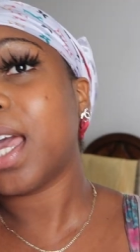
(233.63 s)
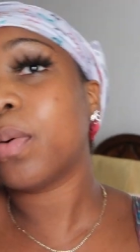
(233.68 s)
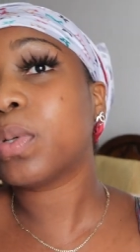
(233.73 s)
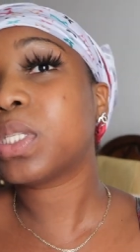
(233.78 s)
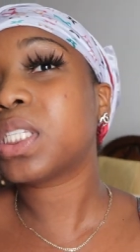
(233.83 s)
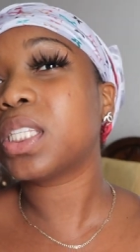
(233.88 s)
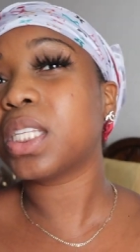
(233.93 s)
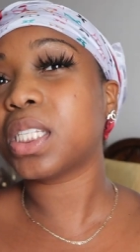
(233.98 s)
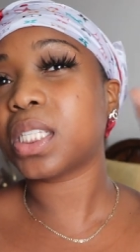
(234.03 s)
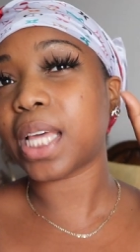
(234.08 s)
It
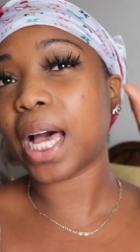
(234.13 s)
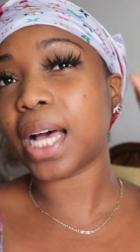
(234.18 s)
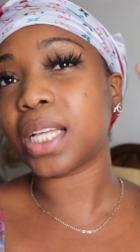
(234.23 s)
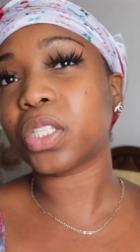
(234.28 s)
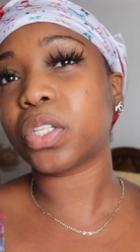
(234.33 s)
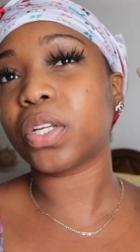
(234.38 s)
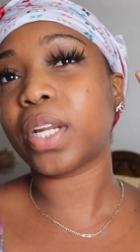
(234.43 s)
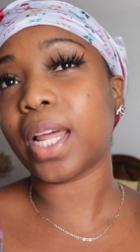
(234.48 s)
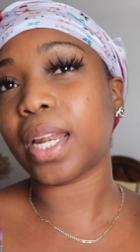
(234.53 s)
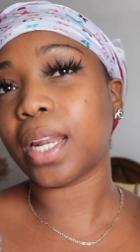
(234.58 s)
was a
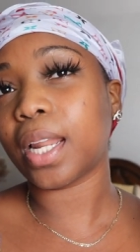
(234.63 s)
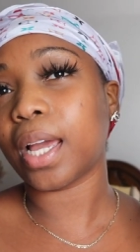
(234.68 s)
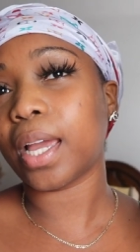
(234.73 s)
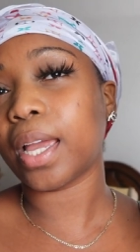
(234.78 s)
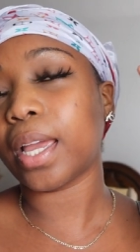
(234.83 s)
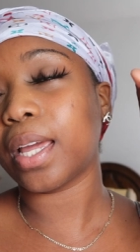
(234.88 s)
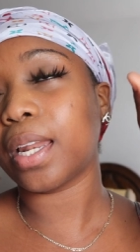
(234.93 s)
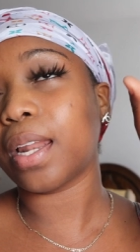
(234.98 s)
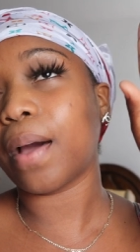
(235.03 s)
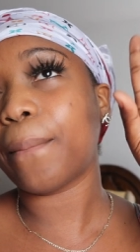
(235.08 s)
disaster that
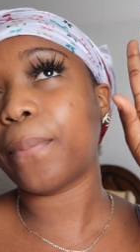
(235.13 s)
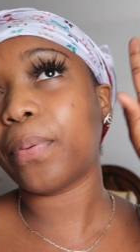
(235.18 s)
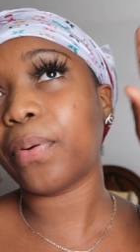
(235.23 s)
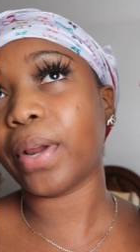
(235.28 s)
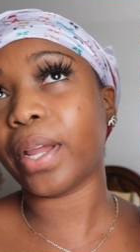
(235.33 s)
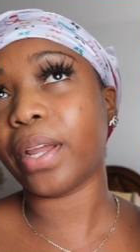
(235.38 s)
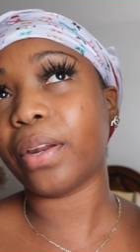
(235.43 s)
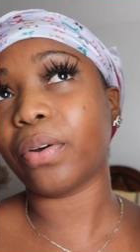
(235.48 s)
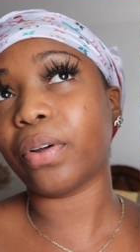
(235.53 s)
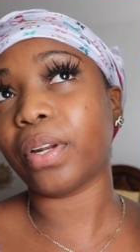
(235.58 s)
night and I'm
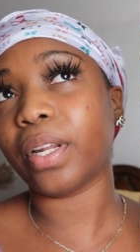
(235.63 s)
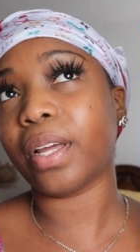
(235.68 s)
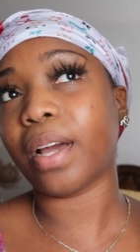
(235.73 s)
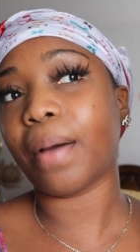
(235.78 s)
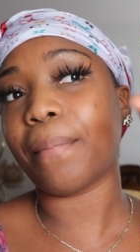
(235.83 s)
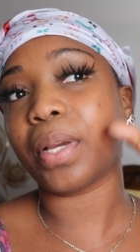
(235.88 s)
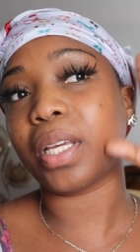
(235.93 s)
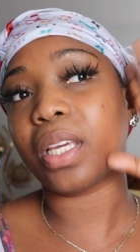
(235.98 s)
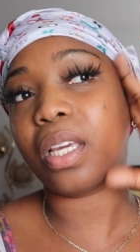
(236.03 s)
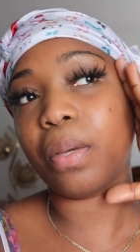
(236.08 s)
praying on it.
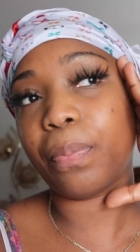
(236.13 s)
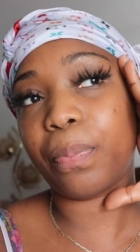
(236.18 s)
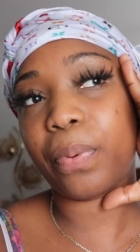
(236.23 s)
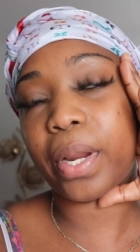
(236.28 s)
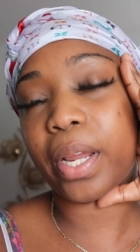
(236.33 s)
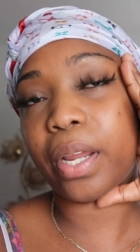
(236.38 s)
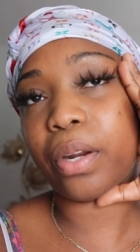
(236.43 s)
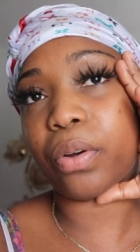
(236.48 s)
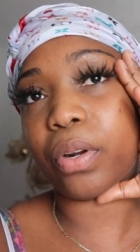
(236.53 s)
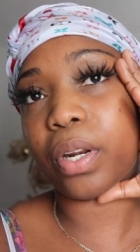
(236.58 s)
I'm gonna keep
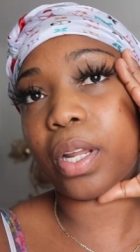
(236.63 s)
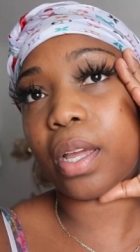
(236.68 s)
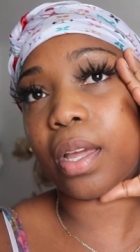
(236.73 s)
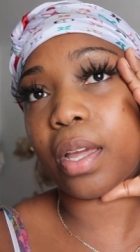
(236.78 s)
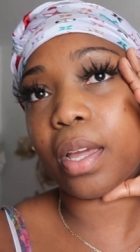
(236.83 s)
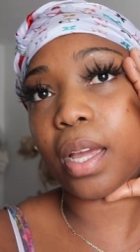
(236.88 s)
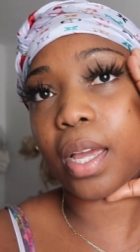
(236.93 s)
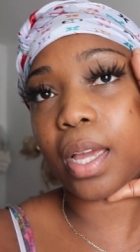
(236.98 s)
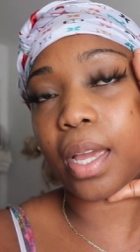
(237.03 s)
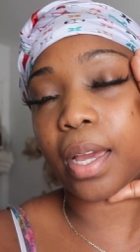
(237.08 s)
praying on
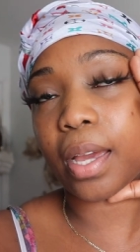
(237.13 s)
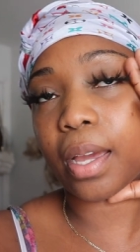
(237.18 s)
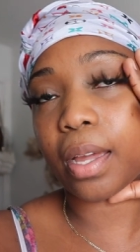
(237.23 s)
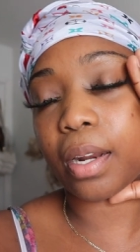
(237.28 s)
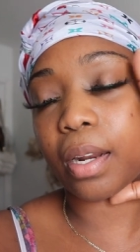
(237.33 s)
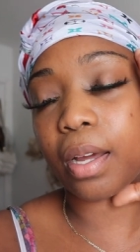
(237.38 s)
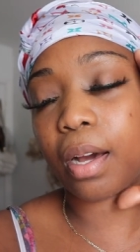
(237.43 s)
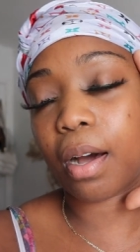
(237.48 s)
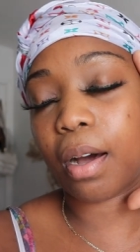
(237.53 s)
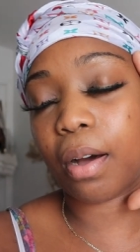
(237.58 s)
it
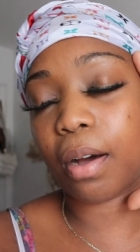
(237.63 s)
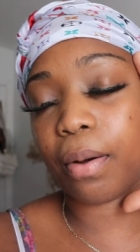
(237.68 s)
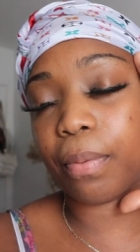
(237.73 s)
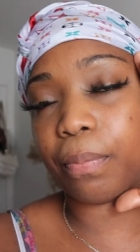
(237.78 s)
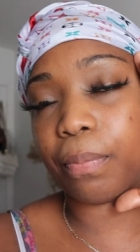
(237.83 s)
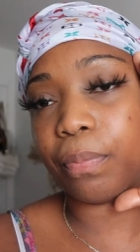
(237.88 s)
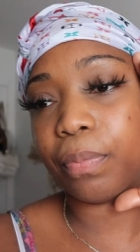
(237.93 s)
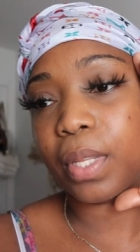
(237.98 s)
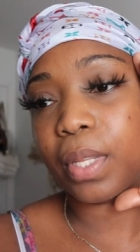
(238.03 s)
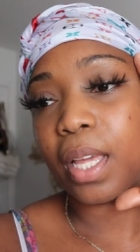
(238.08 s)
and
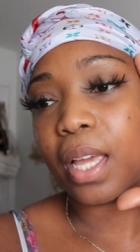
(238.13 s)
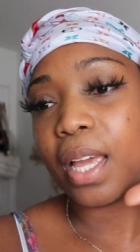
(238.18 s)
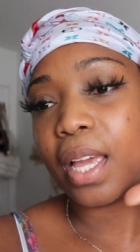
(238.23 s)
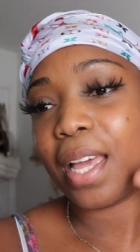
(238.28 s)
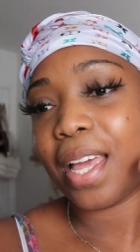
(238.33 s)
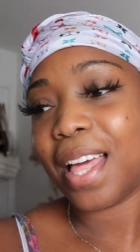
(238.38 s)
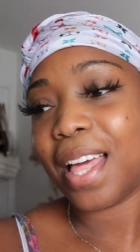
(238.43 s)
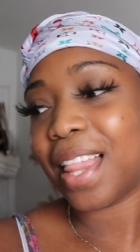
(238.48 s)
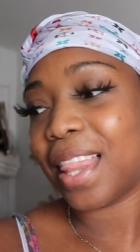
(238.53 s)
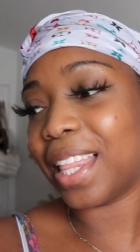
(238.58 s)
um,
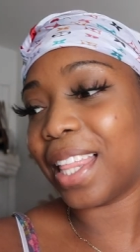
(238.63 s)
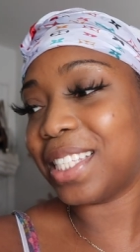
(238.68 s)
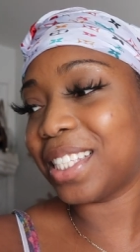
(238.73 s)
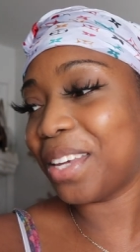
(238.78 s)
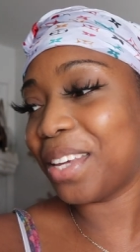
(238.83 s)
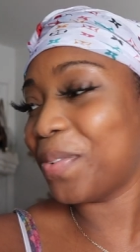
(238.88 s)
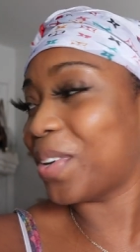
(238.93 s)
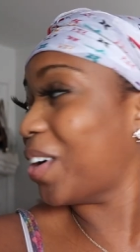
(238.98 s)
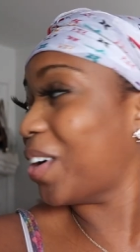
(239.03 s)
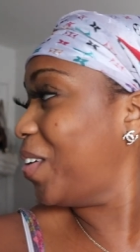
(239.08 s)
let's
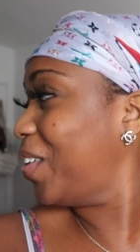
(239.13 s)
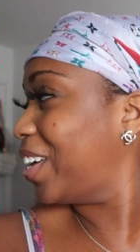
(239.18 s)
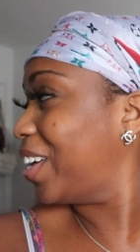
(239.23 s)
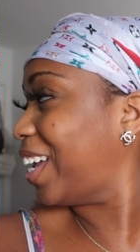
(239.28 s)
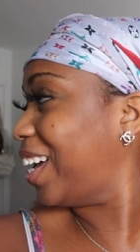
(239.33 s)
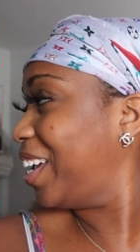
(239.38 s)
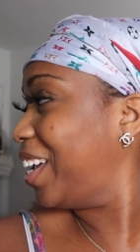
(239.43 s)
keep going.